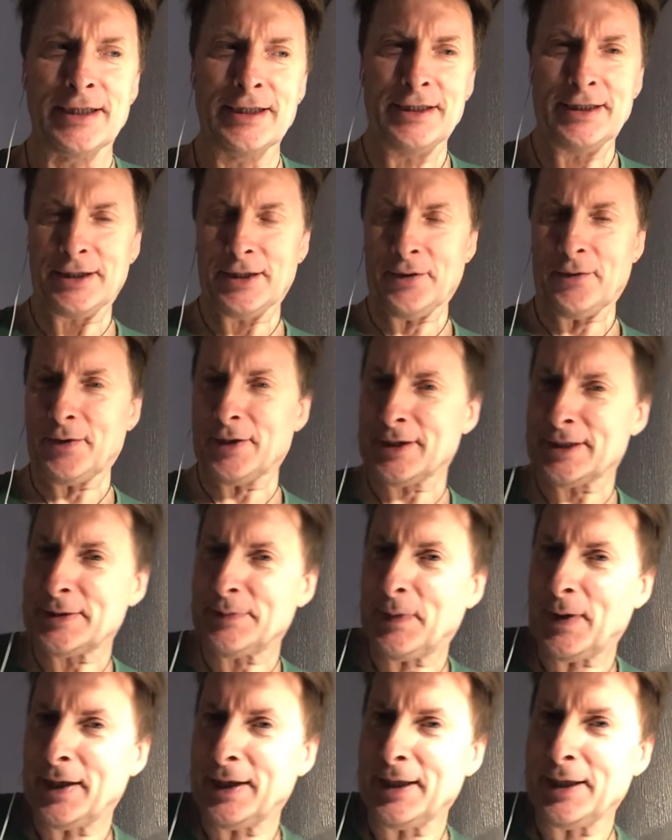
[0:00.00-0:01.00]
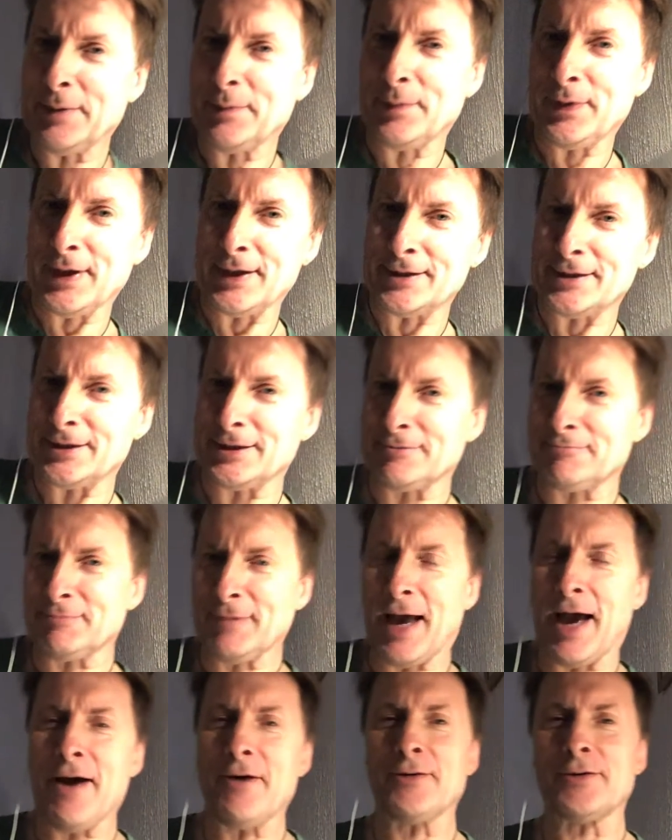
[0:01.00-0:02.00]
going and spending a pleasant
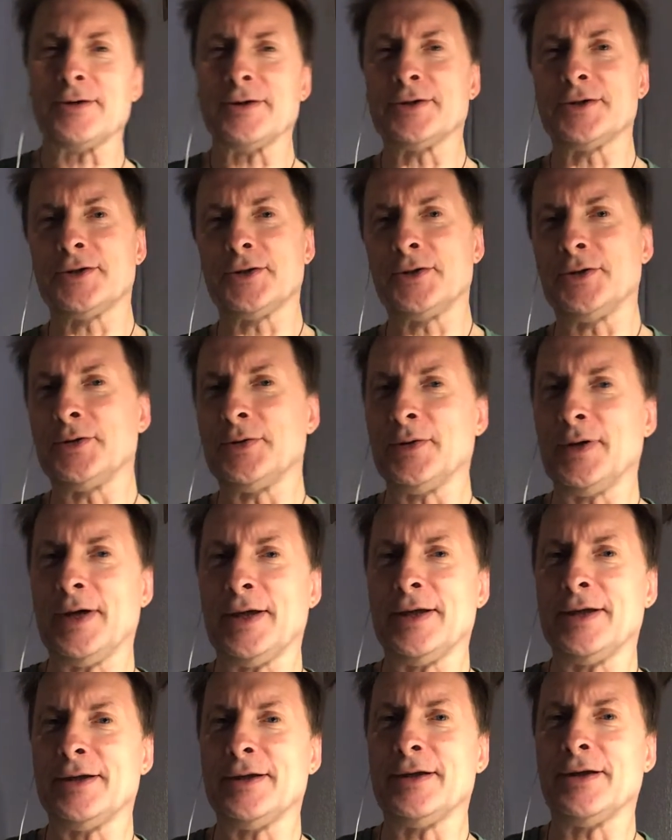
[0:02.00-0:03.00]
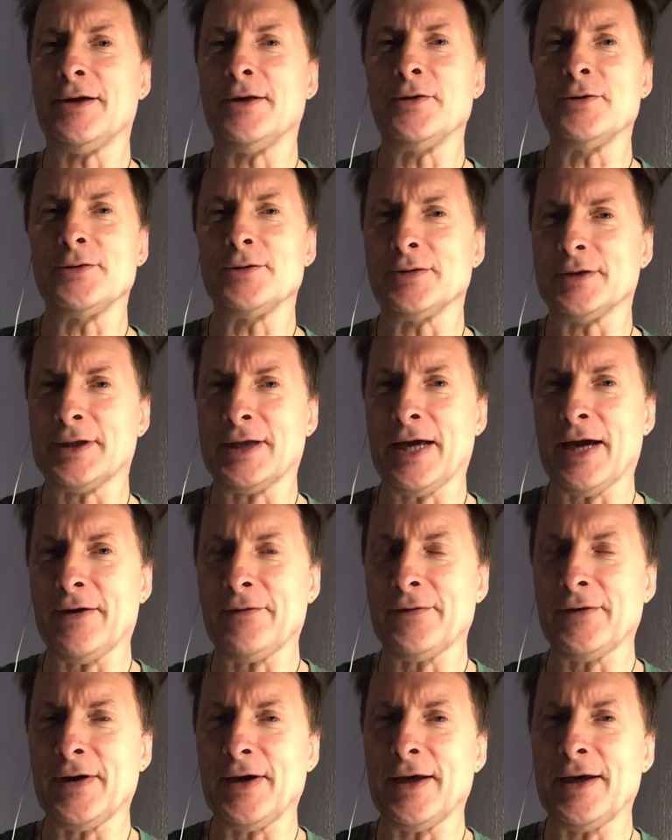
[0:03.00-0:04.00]
hour or two in a local
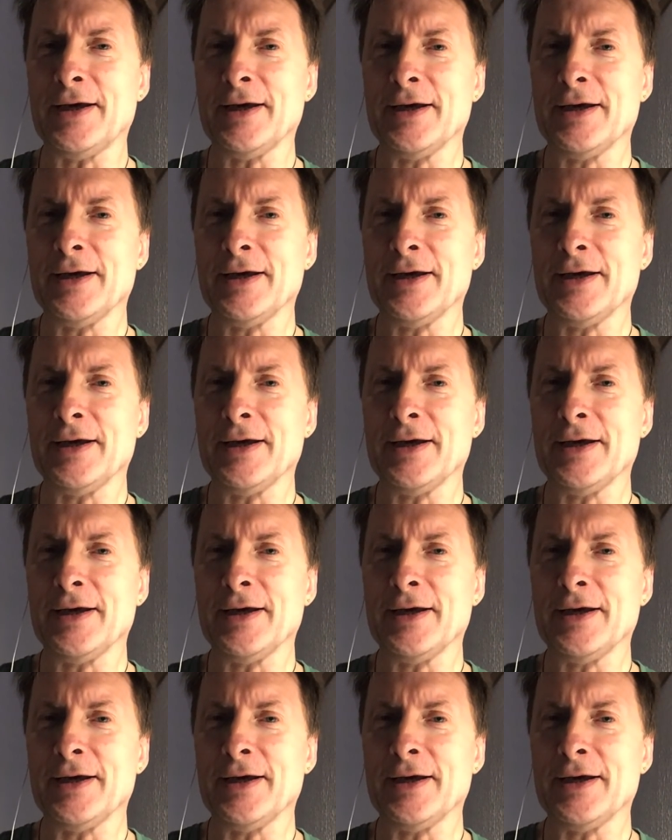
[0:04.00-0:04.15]
cafe,